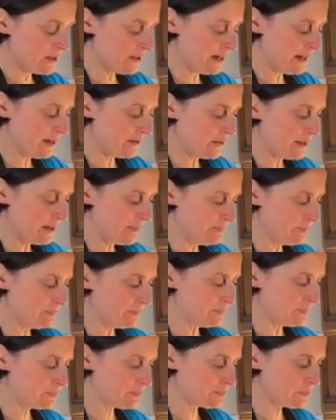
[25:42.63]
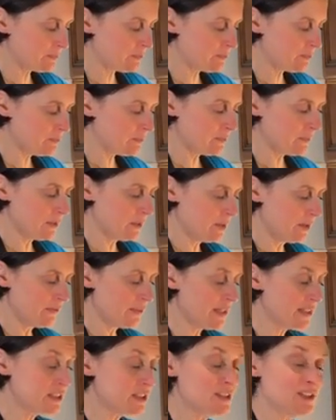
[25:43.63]
Now then,
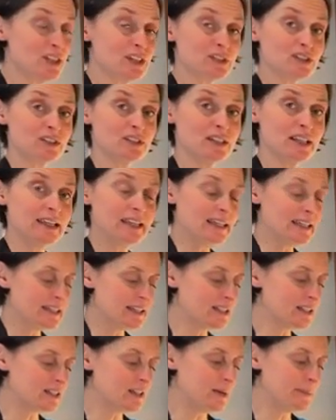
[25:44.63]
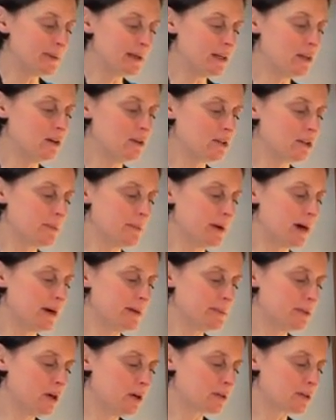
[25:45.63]
this does need a bit longer, but
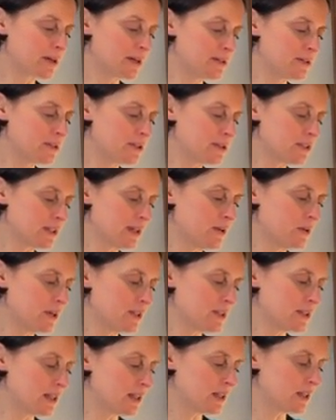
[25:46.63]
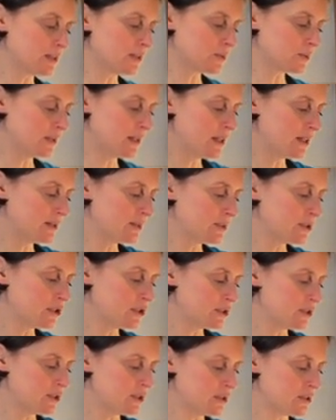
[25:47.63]
I'm not going to say what I said last week,
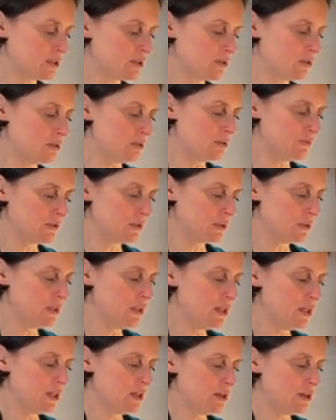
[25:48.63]
which is just awful,